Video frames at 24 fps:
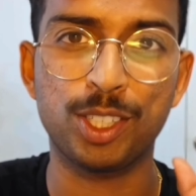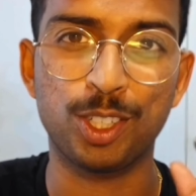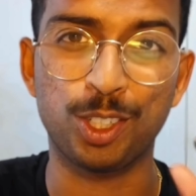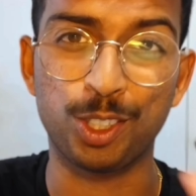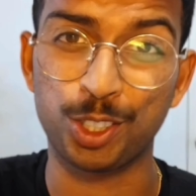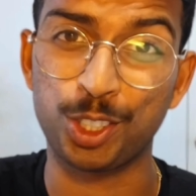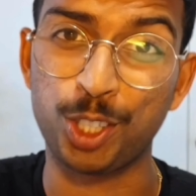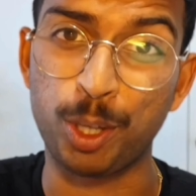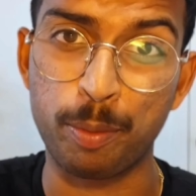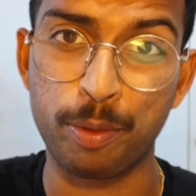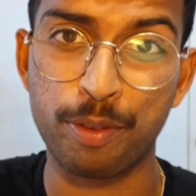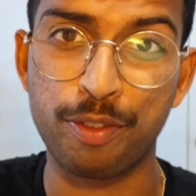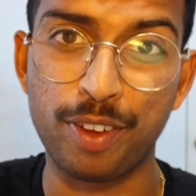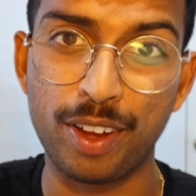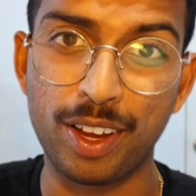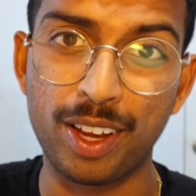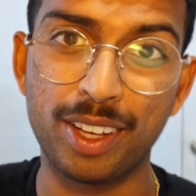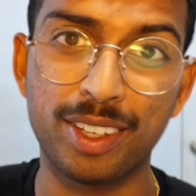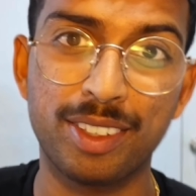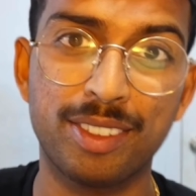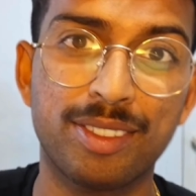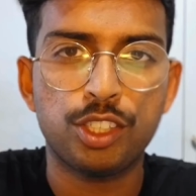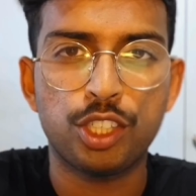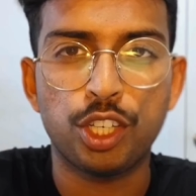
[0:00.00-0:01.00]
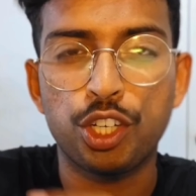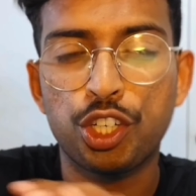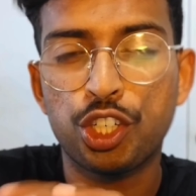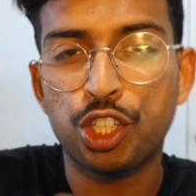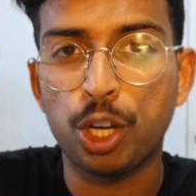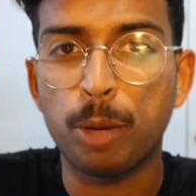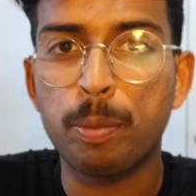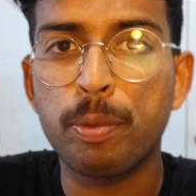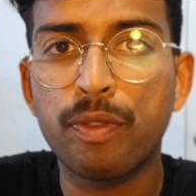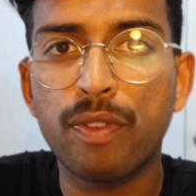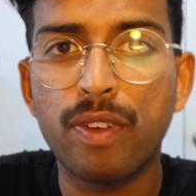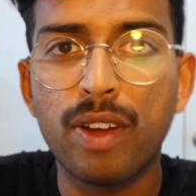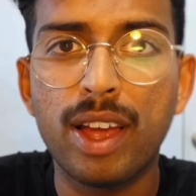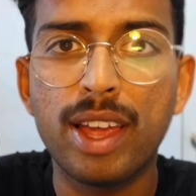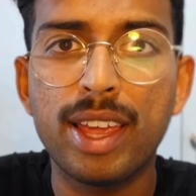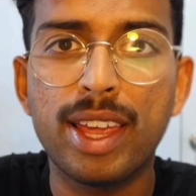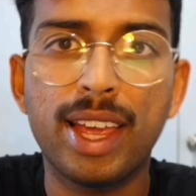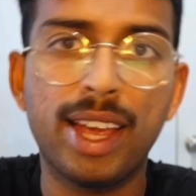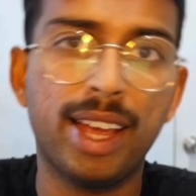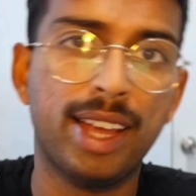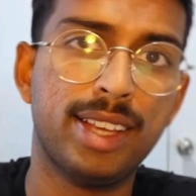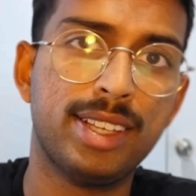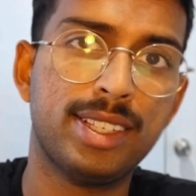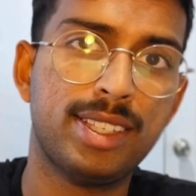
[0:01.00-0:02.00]
or Shopify. So Shopify
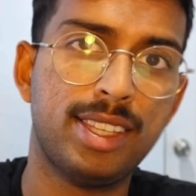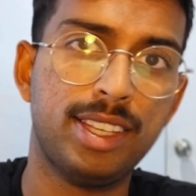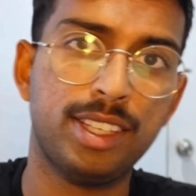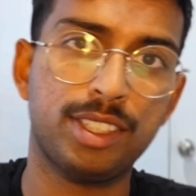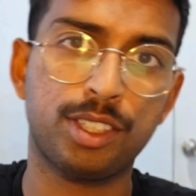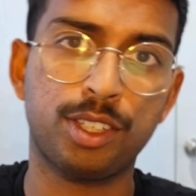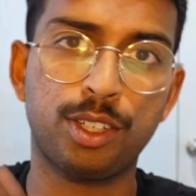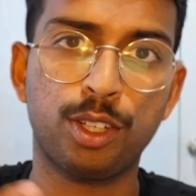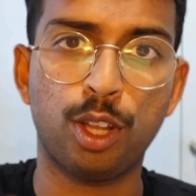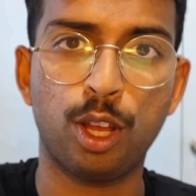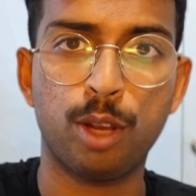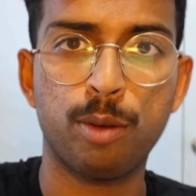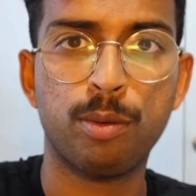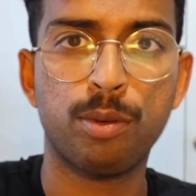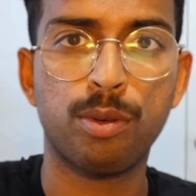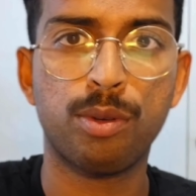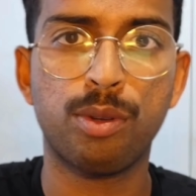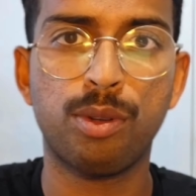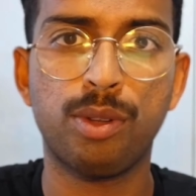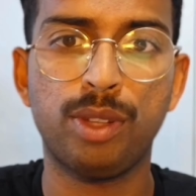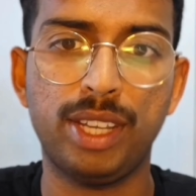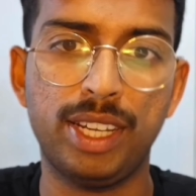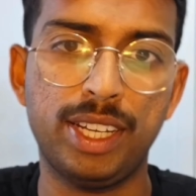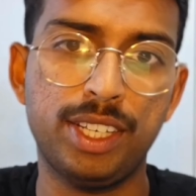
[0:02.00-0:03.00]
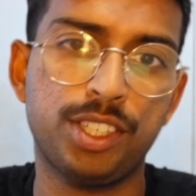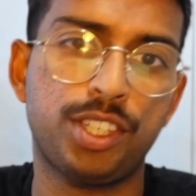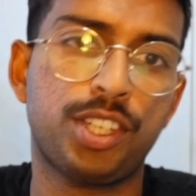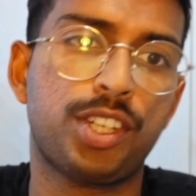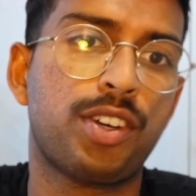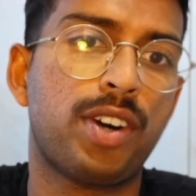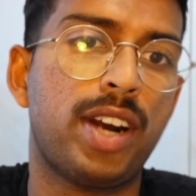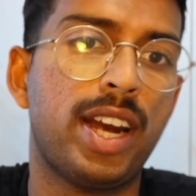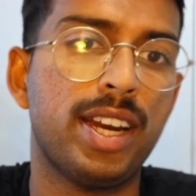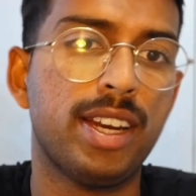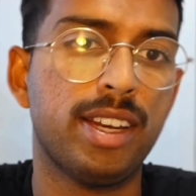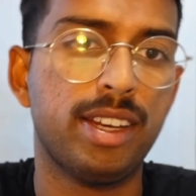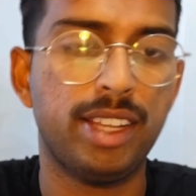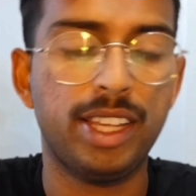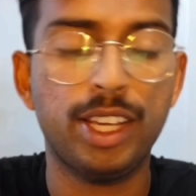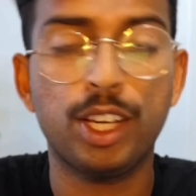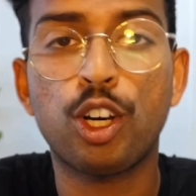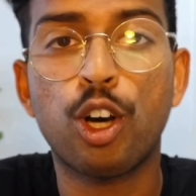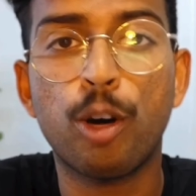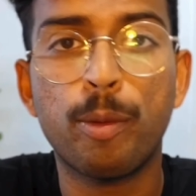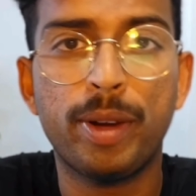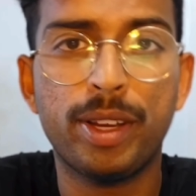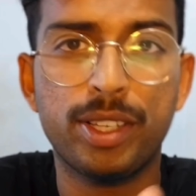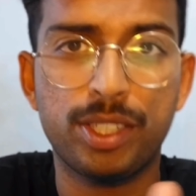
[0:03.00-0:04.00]
has this global integrated
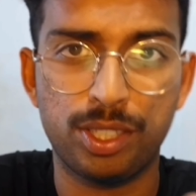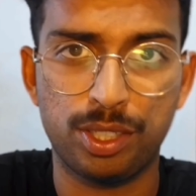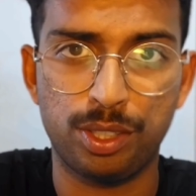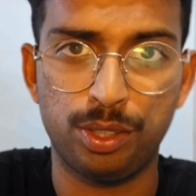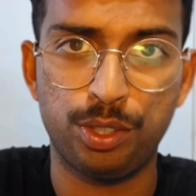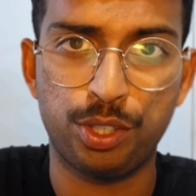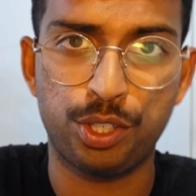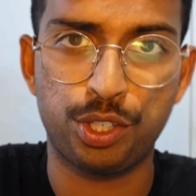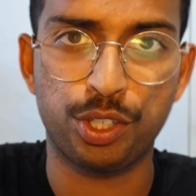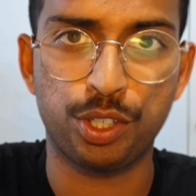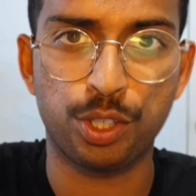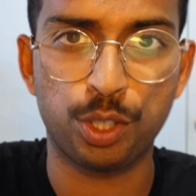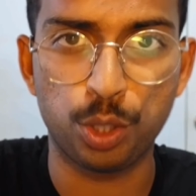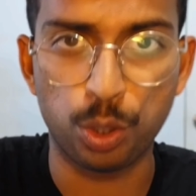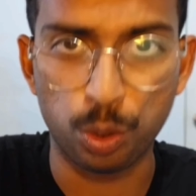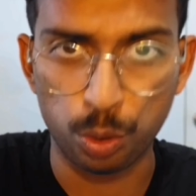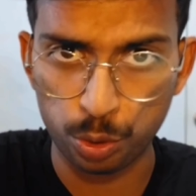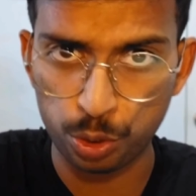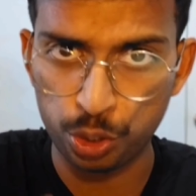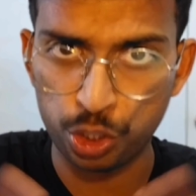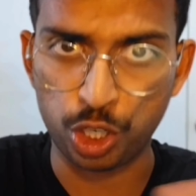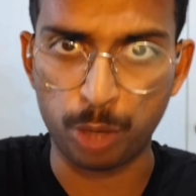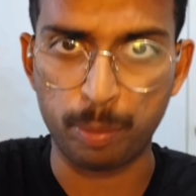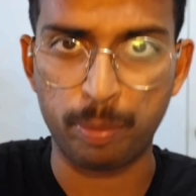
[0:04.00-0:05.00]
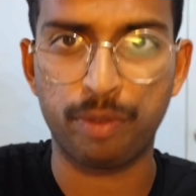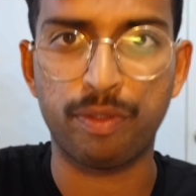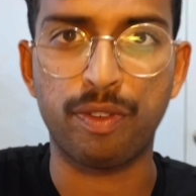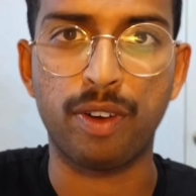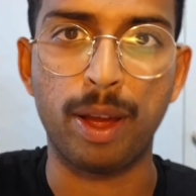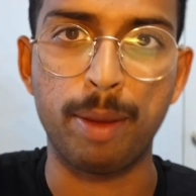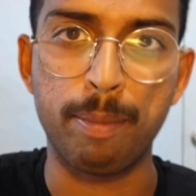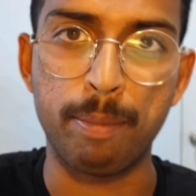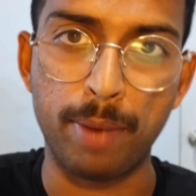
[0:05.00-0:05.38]
e-commerce solution called Shopify